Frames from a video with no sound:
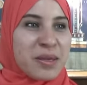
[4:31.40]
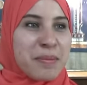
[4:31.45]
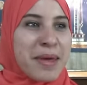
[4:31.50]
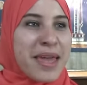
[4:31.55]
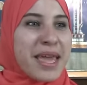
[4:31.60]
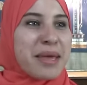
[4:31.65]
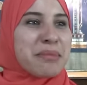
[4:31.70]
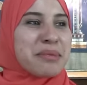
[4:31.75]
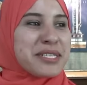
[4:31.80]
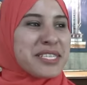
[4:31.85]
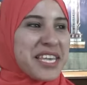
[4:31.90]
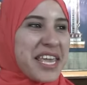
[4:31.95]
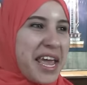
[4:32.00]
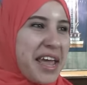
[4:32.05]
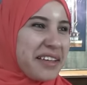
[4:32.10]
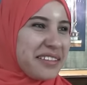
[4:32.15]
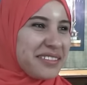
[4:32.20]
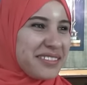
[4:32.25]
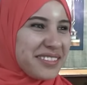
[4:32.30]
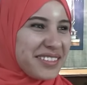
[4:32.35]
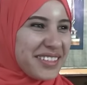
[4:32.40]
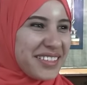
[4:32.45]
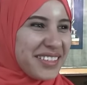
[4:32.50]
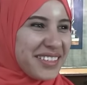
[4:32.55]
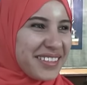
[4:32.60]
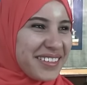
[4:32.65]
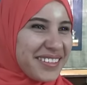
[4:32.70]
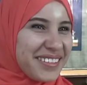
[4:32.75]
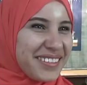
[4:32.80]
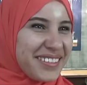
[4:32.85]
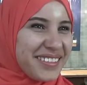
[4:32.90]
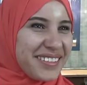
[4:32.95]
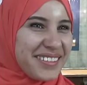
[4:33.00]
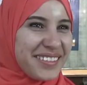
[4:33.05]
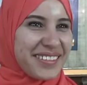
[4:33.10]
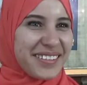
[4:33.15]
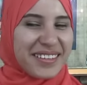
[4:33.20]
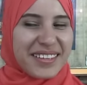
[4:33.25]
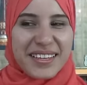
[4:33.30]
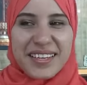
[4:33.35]
the baby skin.
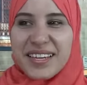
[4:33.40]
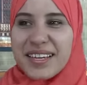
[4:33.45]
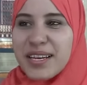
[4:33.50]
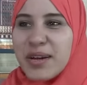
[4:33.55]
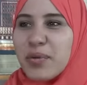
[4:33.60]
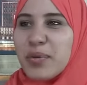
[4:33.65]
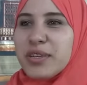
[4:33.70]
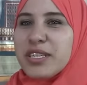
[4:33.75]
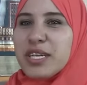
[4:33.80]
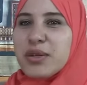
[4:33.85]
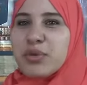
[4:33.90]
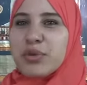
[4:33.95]
When you